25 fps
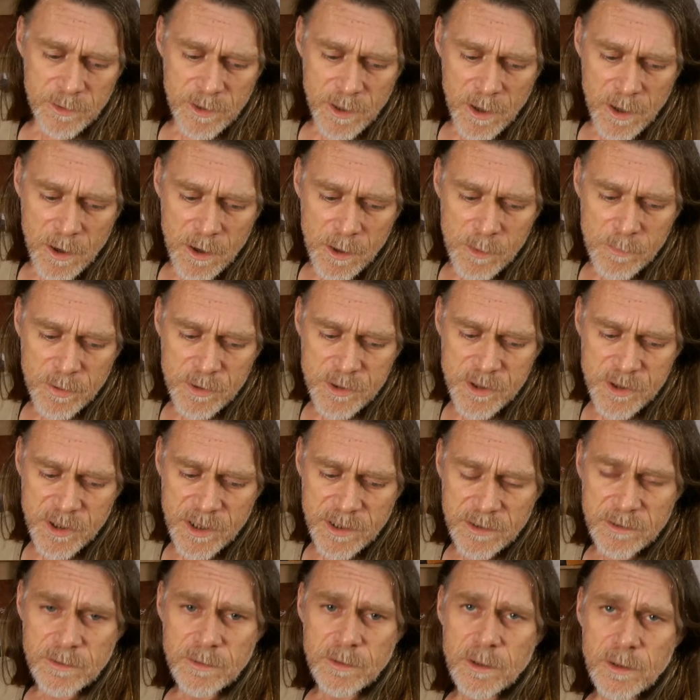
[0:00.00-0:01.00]
don't. I'll push
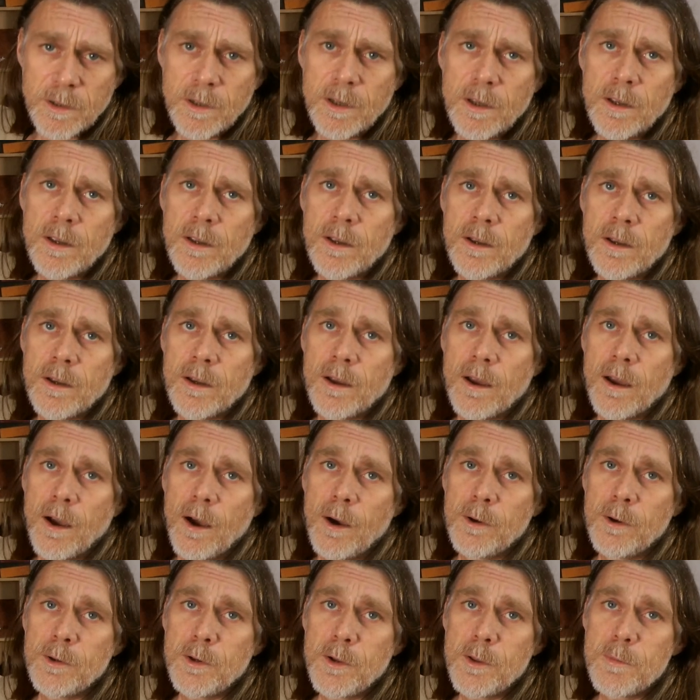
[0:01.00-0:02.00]
in. Right.
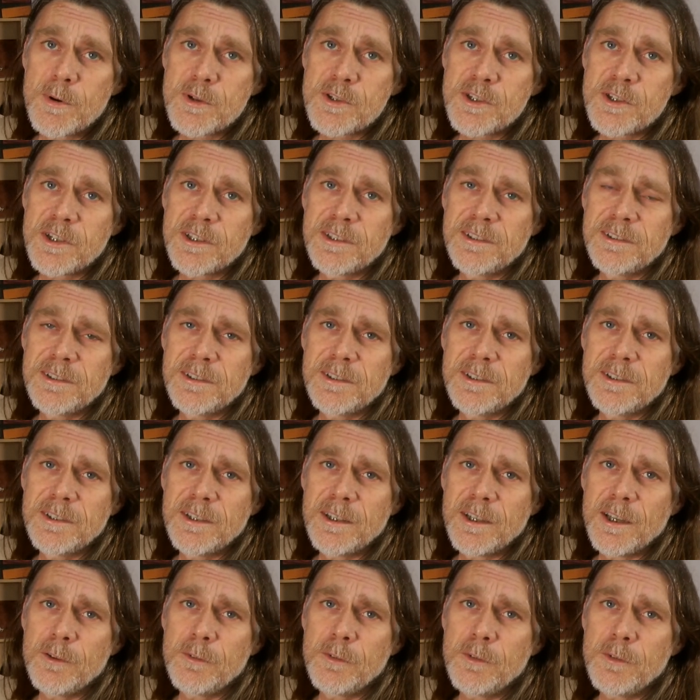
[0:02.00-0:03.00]
I'll do the pushing.
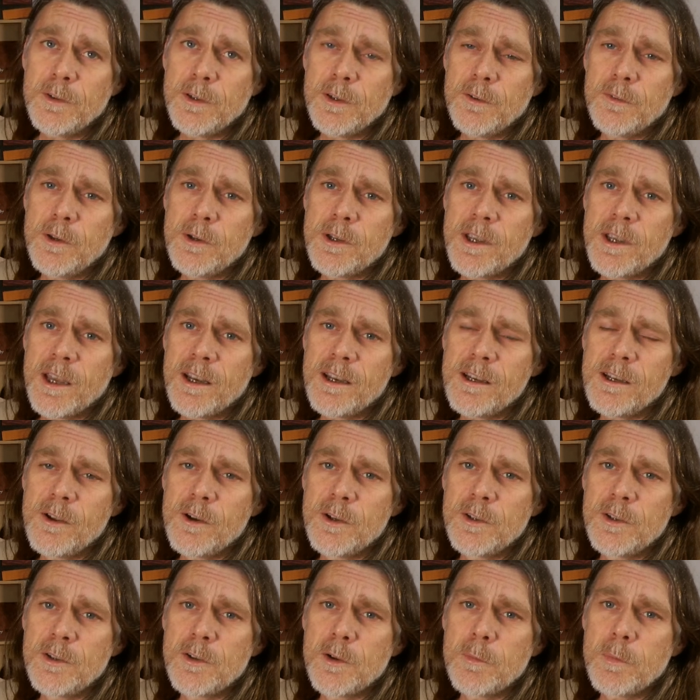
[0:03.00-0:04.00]
Okay. If you get it
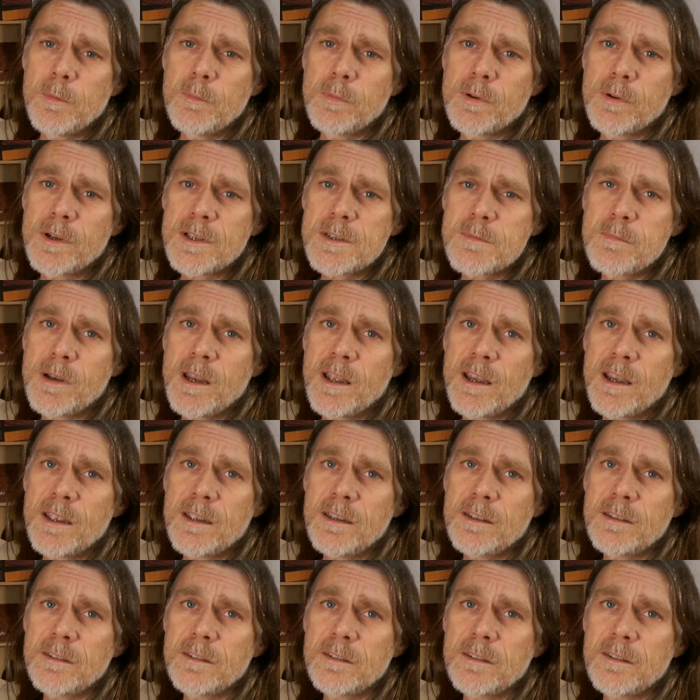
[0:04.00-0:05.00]
lined up and press play.
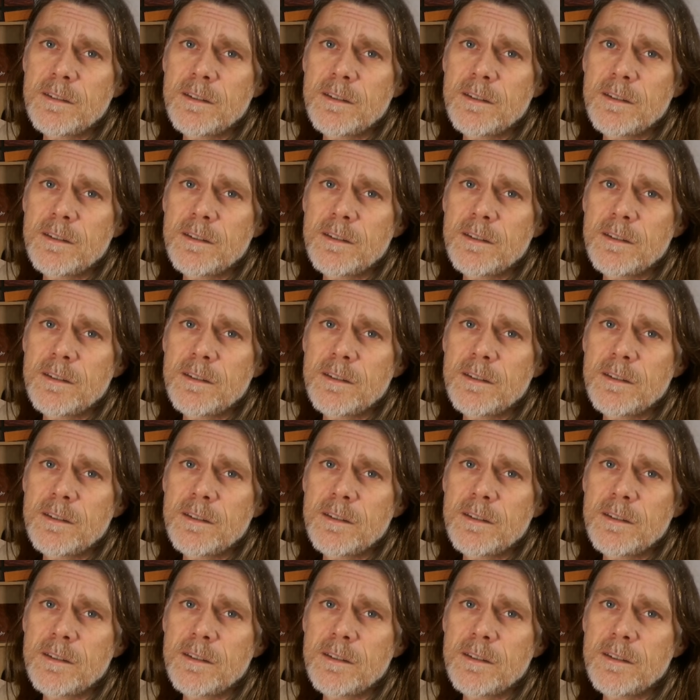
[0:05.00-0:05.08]
It's